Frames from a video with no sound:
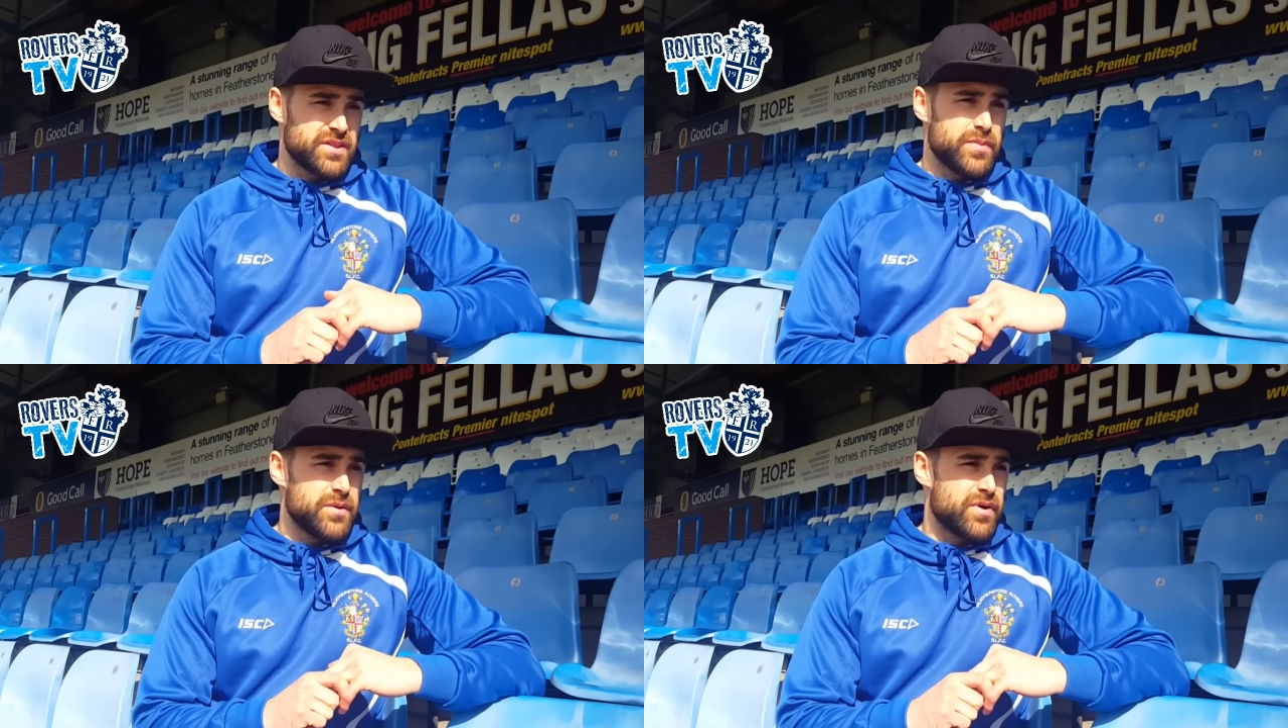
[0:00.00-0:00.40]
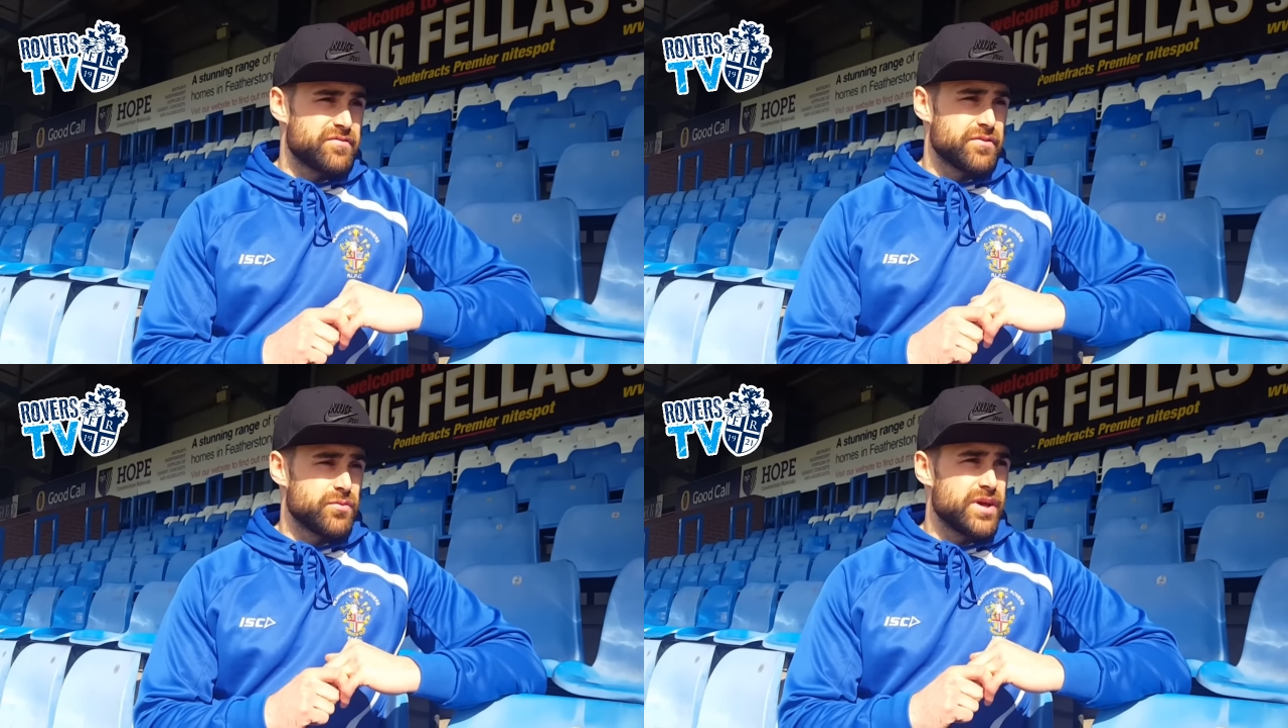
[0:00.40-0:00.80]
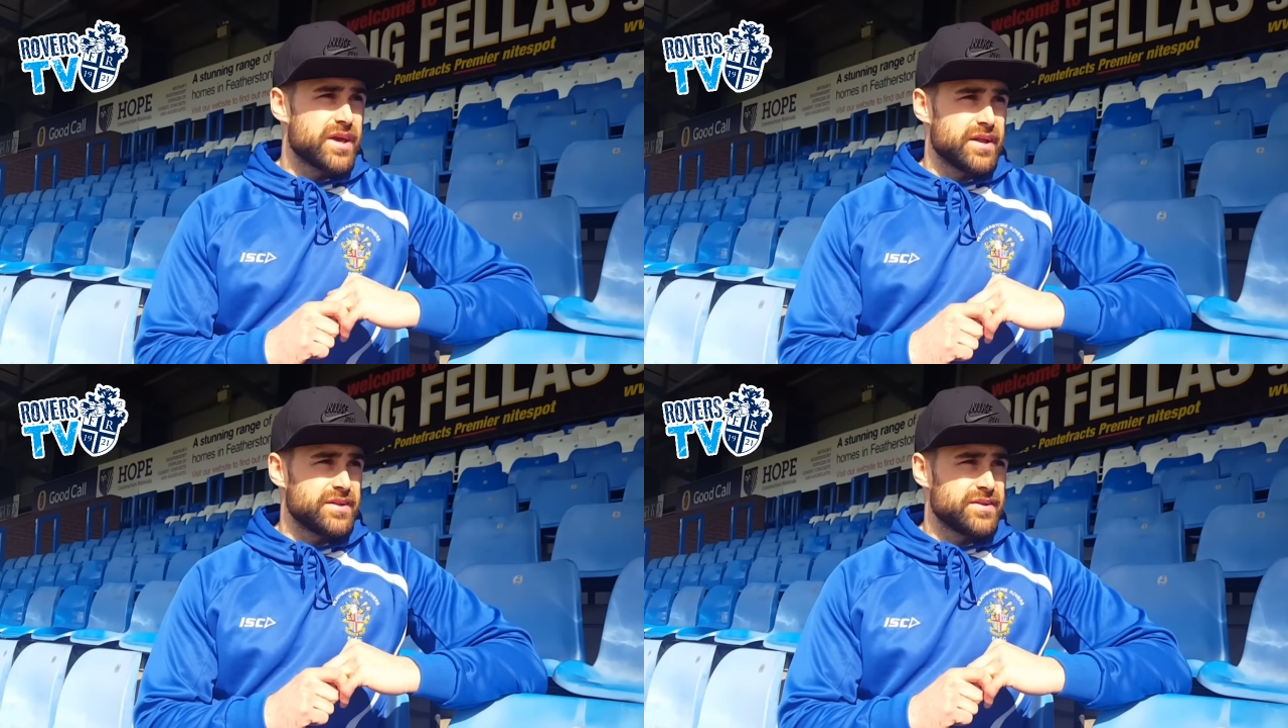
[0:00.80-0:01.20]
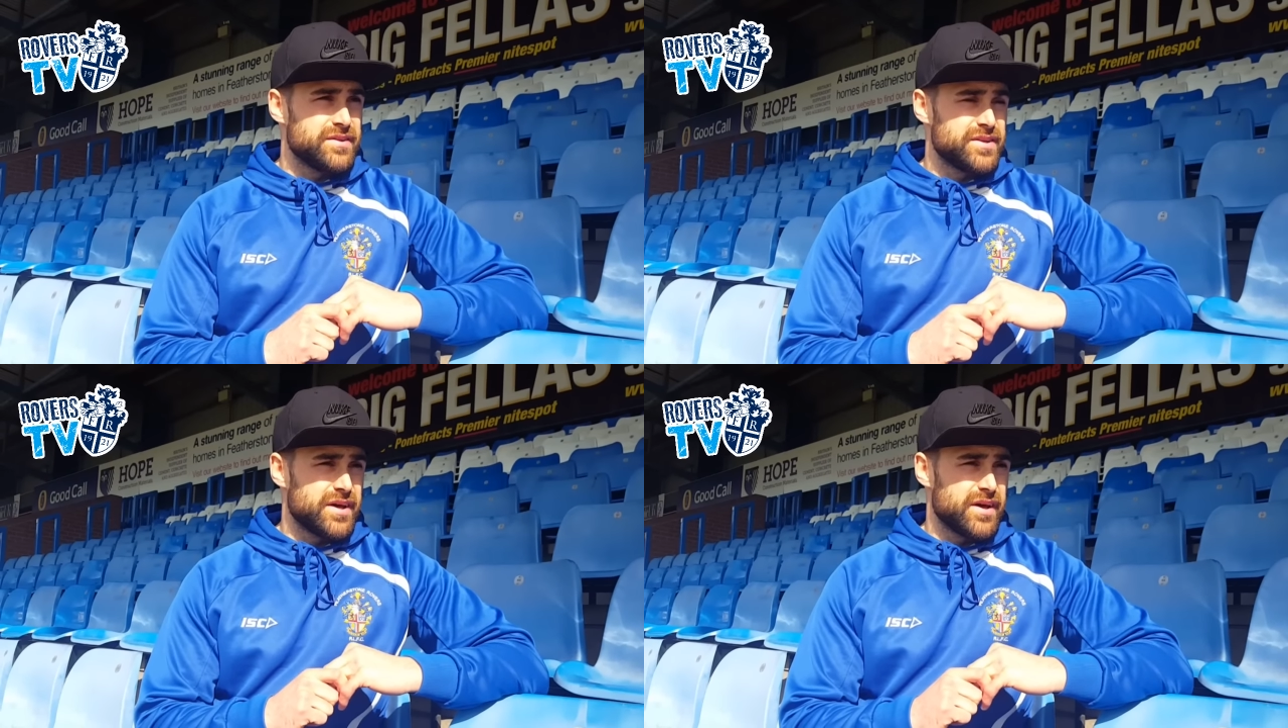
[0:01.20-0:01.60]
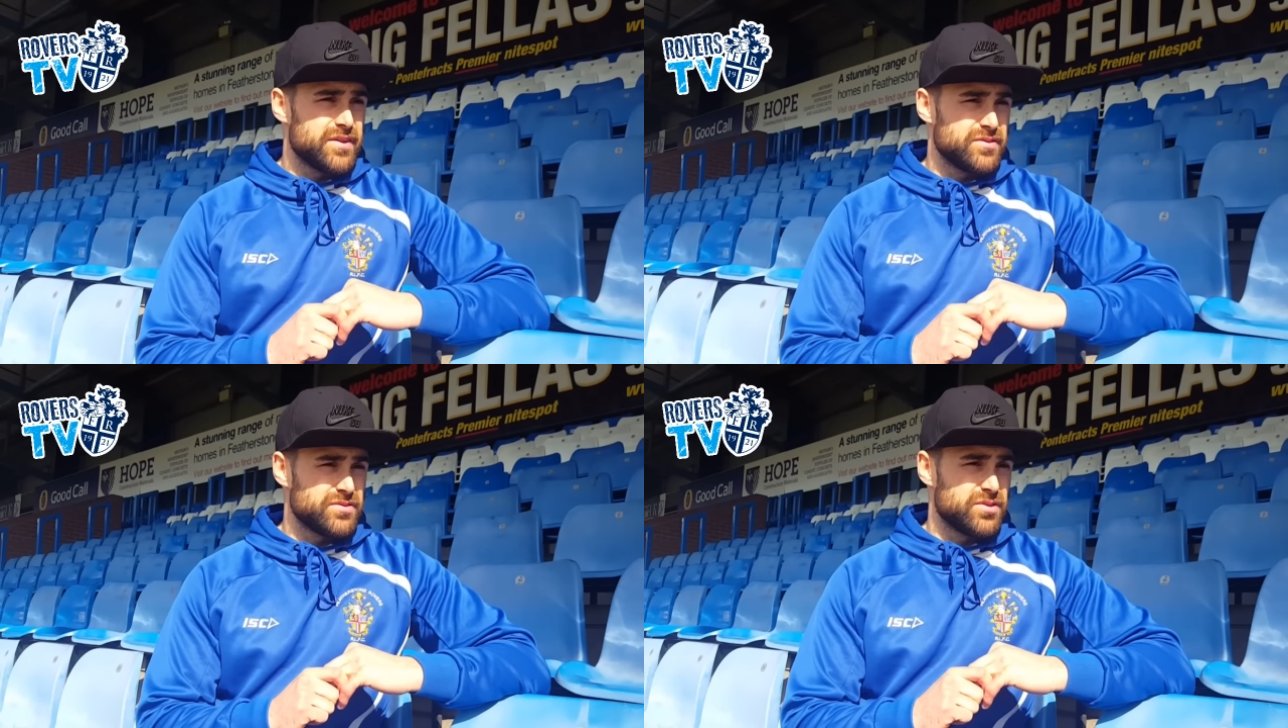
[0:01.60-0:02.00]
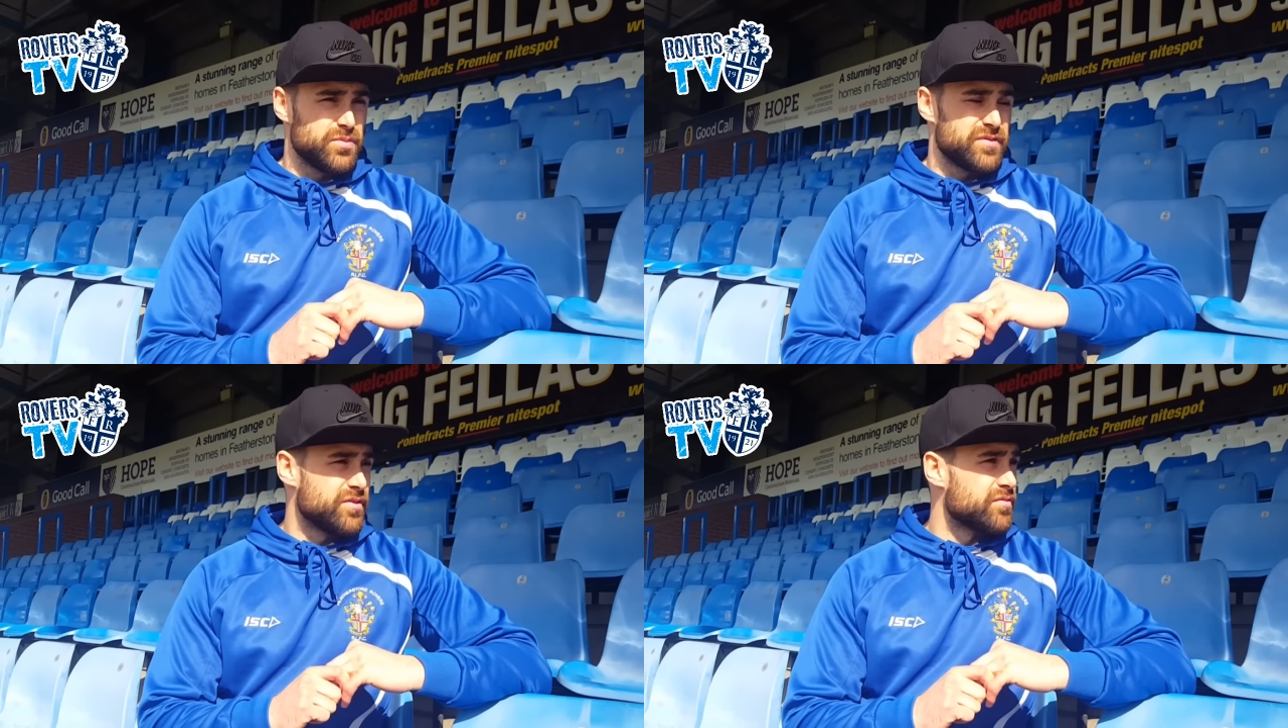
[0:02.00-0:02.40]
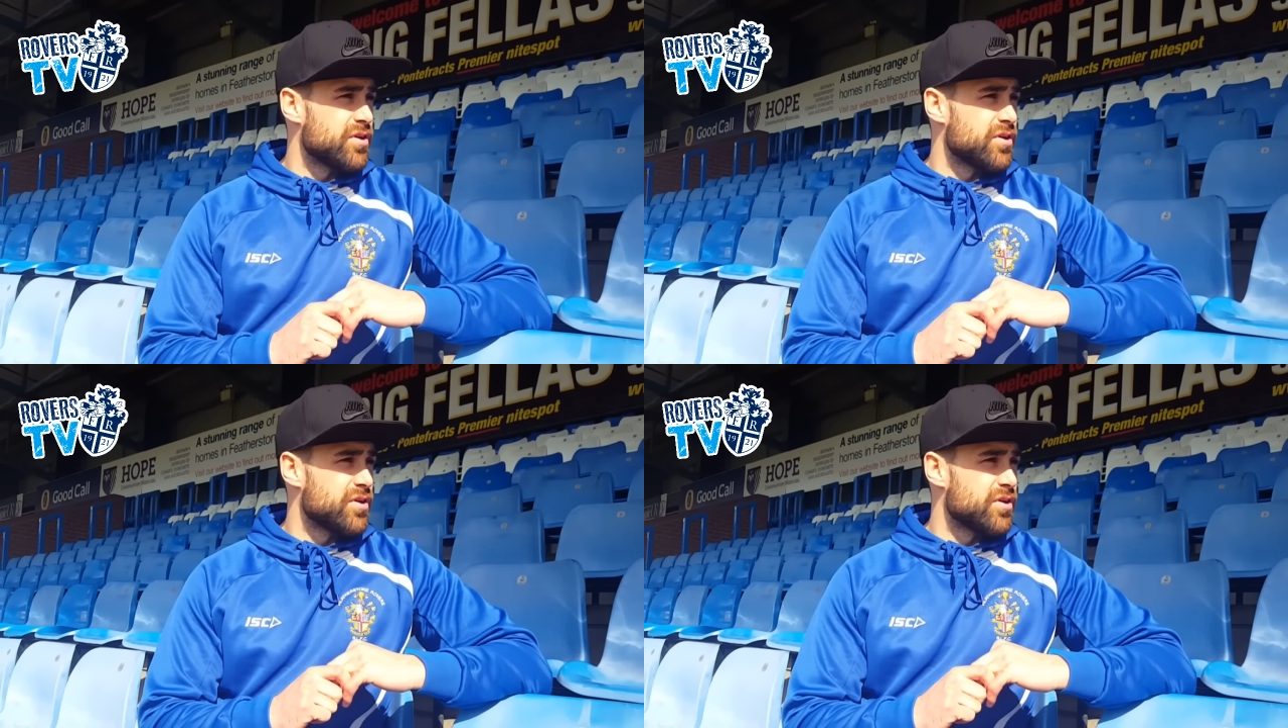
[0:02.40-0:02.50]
they beat Bradford on the weekend, and they'll be full